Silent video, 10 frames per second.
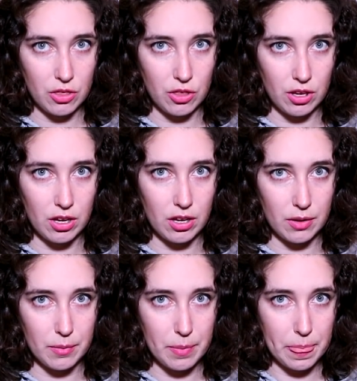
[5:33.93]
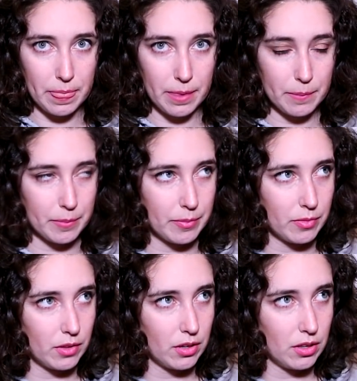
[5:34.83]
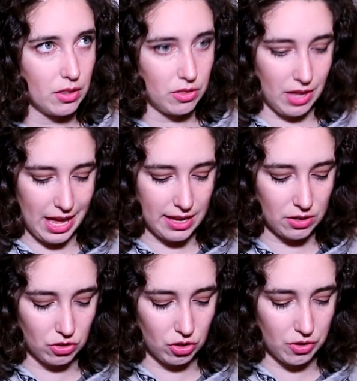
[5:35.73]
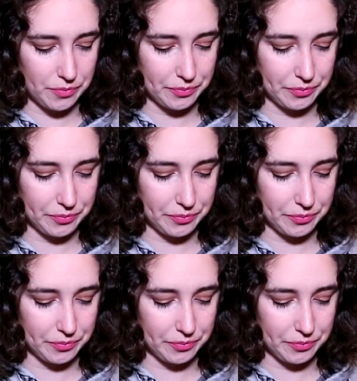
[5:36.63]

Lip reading: the handle.